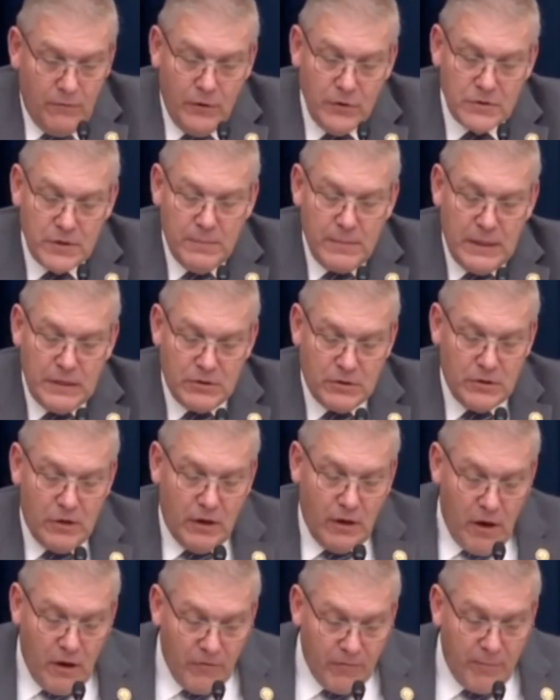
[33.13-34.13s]
First, let me
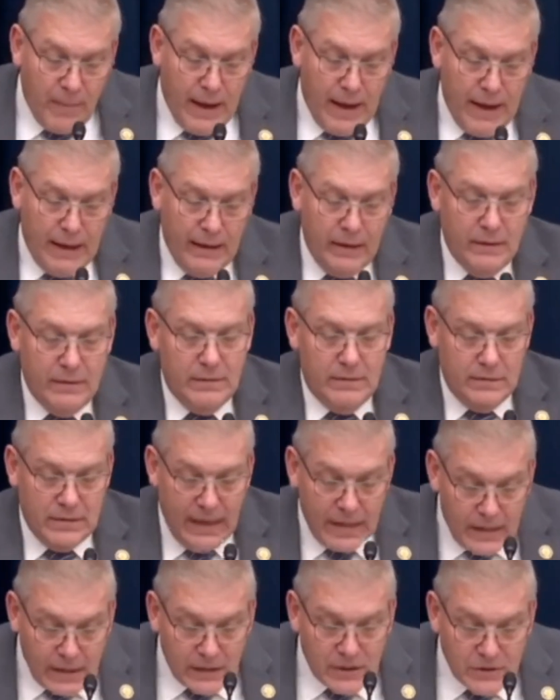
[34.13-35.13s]
start off by
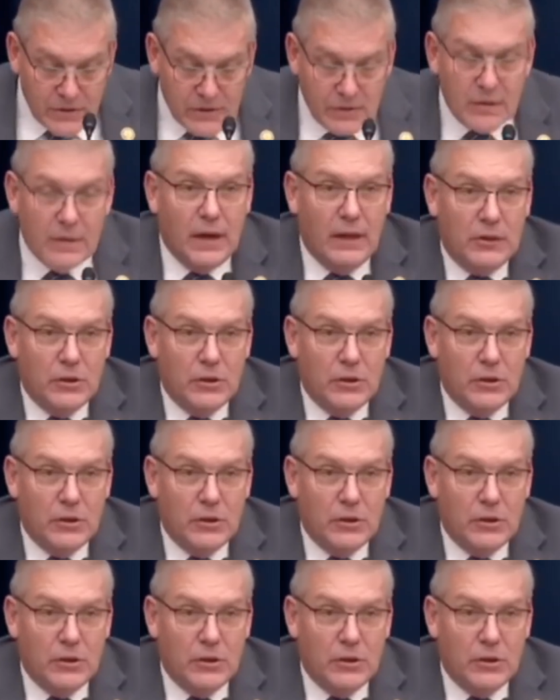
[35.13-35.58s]
taking us